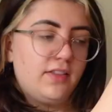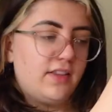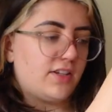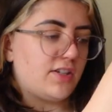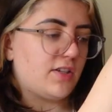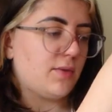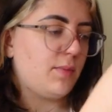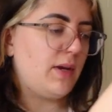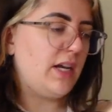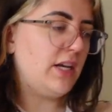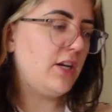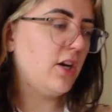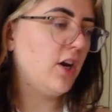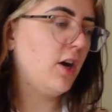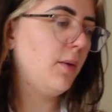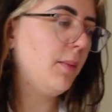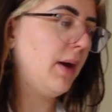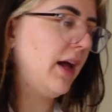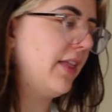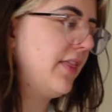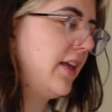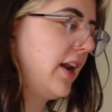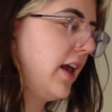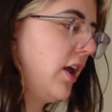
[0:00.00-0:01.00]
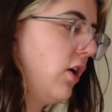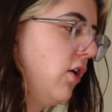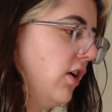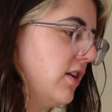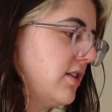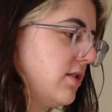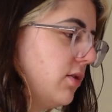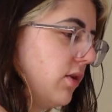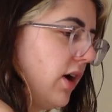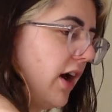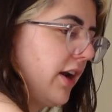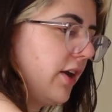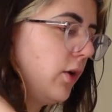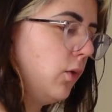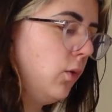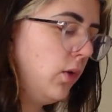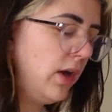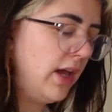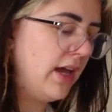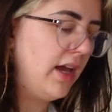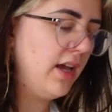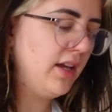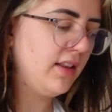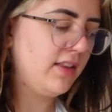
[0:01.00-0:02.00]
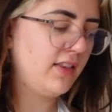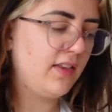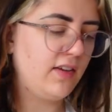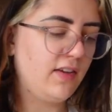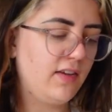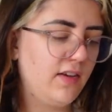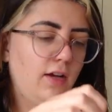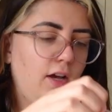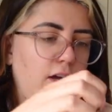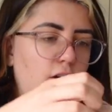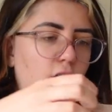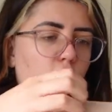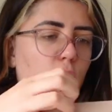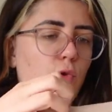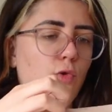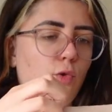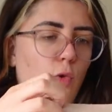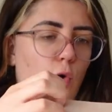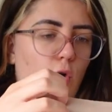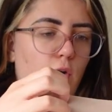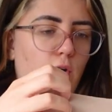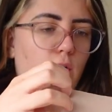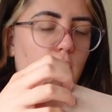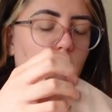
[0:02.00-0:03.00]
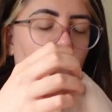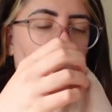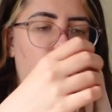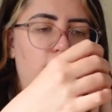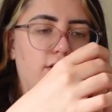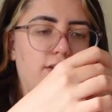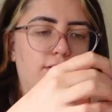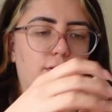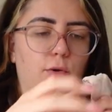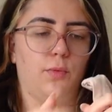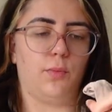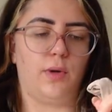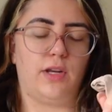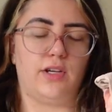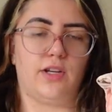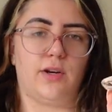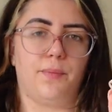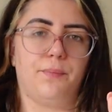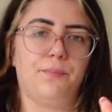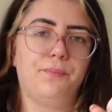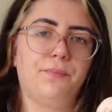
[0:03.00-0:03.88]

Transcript: This is a medium. And then I also got it with a nude one. Also a medium.